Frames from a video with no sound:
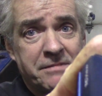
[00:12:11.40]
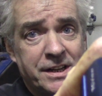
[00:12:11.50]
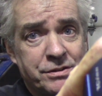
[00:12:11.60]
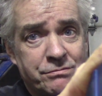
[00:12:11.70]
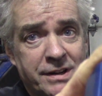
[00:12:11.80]

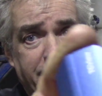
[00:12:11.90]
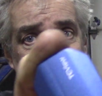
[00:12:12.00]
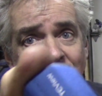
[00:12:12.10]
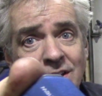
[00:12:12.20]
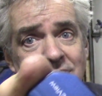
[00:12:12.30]
is really
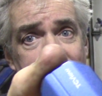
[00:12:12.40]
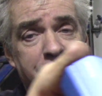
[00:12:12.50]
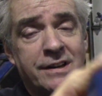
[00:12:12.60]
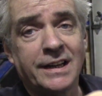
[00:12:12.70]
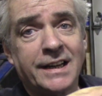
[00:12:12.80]
good. It's
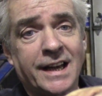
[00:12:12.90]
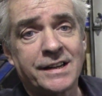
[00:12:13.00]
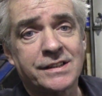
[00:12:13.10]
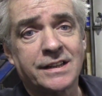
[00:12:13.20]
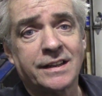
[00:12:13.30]
really
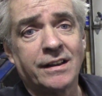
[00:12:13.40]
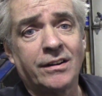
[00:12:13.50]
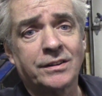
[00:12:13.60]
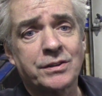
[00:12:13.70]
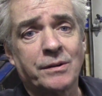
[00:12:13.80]
nice.
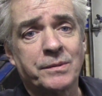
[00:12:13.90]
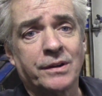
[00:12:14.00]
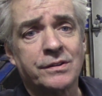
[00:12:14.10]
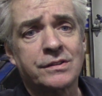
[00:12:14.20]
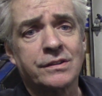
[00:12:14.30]
All
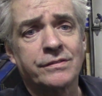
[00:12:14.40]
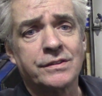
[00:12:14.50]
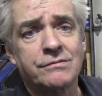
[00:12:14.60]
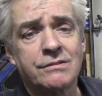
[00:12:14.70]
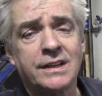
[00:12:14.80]
Topdon stuff
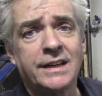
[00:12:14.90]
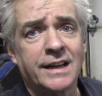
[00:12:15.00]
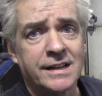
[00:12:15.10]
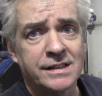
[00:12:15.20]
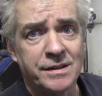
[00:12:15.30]
is really
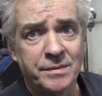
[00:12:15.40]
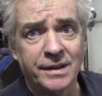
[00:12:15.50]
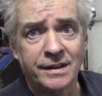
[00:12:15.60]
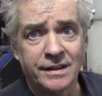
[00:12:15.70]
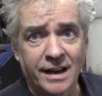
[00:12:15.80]
nicely
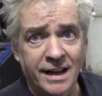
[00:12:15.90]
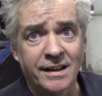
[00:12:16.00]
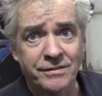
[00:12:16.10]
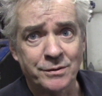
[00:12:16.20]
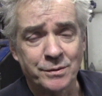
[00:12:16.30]
made, I
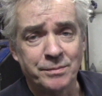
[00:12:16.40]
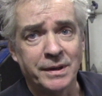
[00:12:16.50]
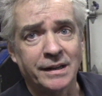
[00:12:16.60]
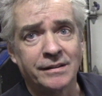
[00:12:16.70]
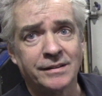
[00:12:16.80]
have to
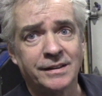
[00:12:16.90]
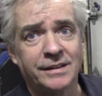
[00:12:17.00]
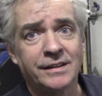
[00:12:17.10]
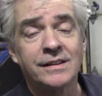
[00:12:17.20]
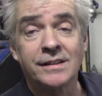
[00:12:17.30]
admit.
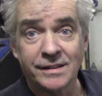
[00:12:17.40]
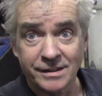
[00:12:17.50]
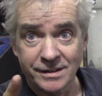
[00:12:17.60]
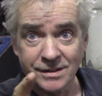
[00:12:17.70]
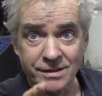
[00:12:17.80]

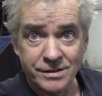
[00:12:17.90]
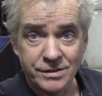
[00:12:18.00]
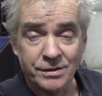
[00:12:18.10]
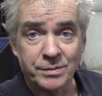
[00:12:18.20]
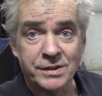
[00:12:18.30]

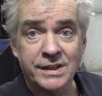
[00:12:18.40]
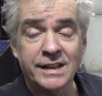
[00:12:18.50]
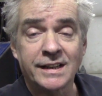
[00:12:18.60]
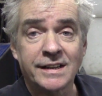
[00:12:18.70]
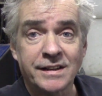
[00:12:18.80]
So we'll see
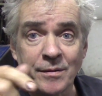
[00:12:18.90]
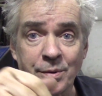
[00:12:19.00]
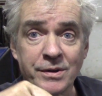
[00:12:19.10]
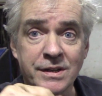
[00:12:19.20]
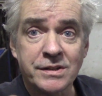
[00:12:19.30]
you later. I'll
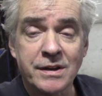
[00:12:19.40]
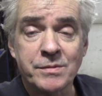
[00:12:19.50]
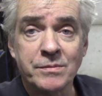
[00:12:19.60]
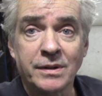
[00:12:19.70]
put a description